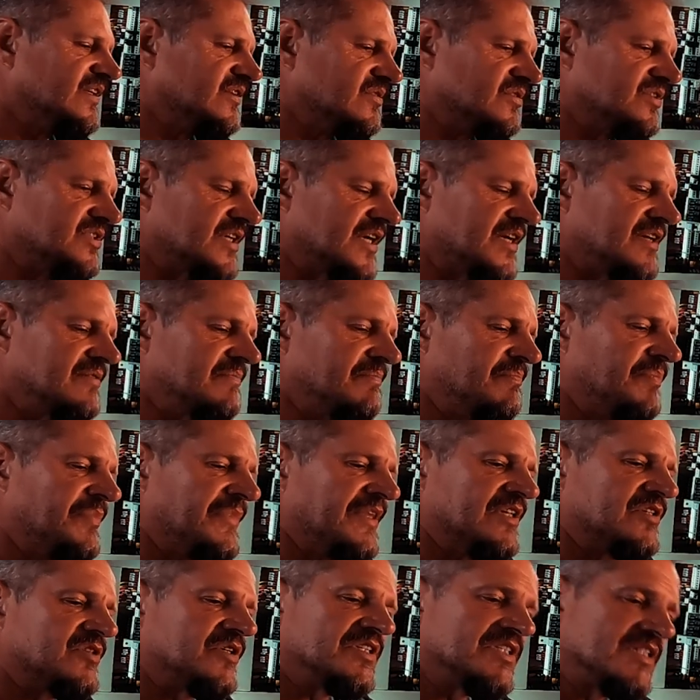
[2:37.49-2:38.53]
to say
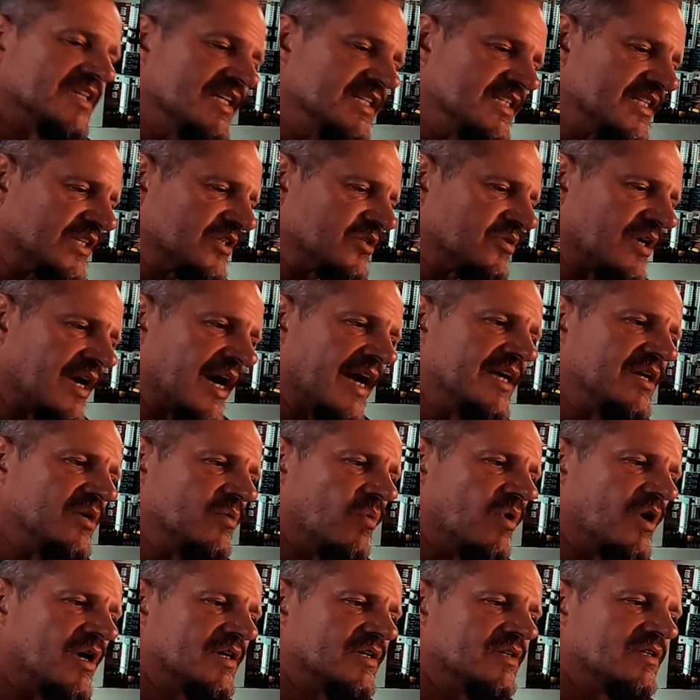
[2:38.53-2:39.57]
so it's easier to gain
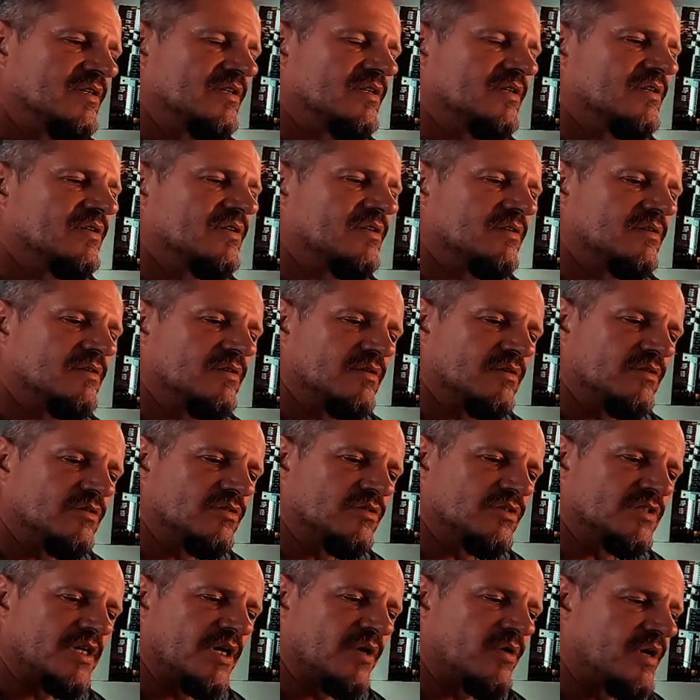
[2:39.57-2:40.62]
one
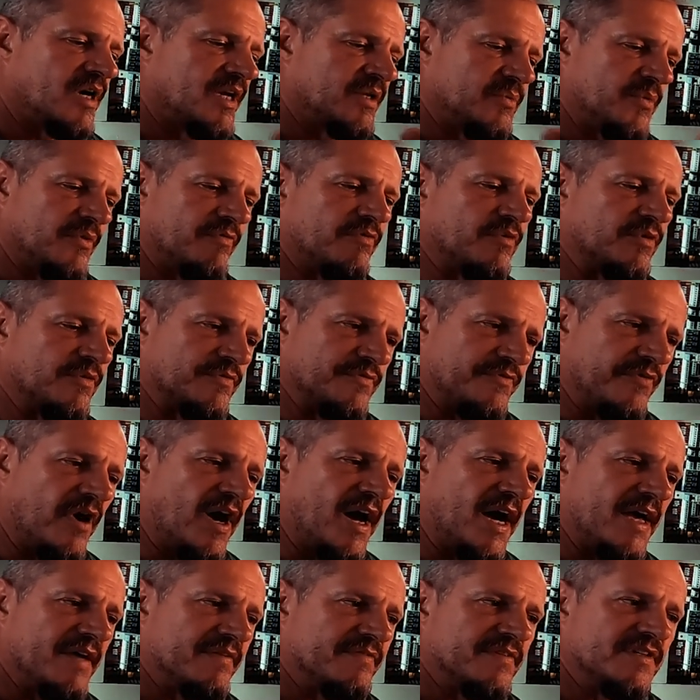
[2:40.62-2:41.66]
to say, all right, we've got
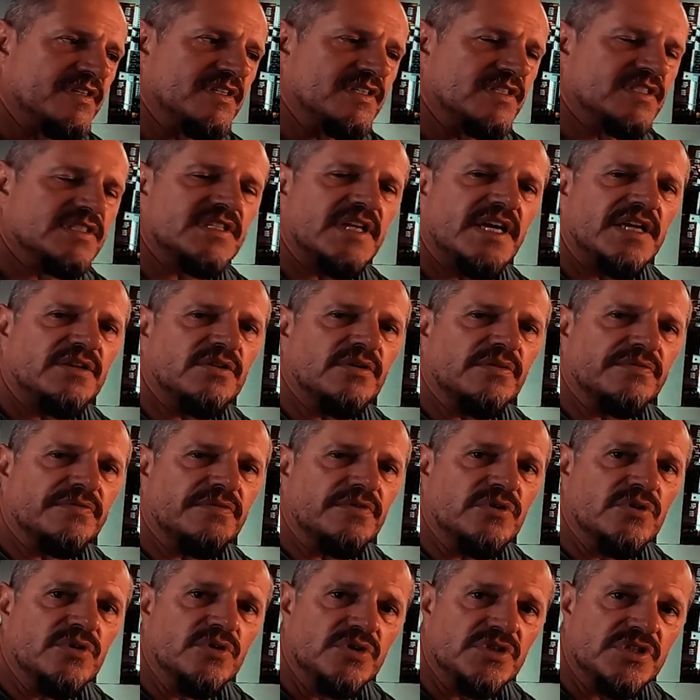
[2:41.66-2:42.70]
five, and instead of
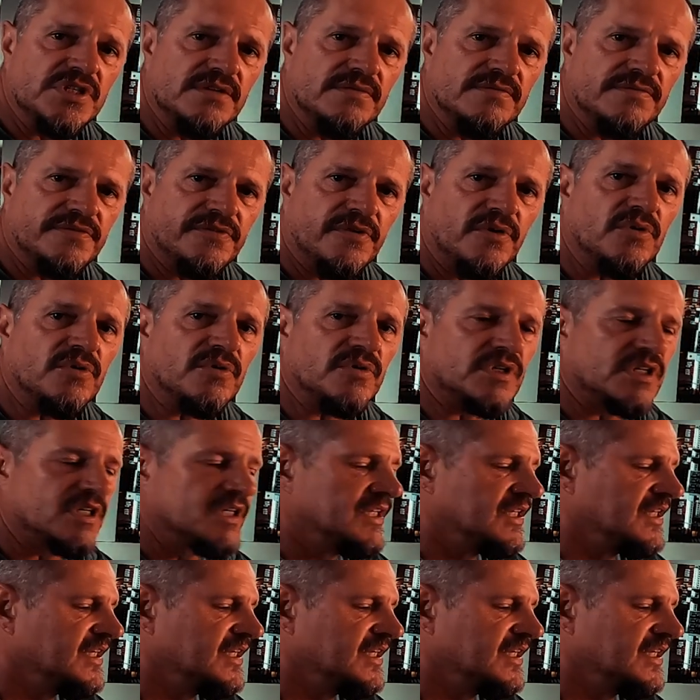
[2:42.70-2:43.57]
losing four.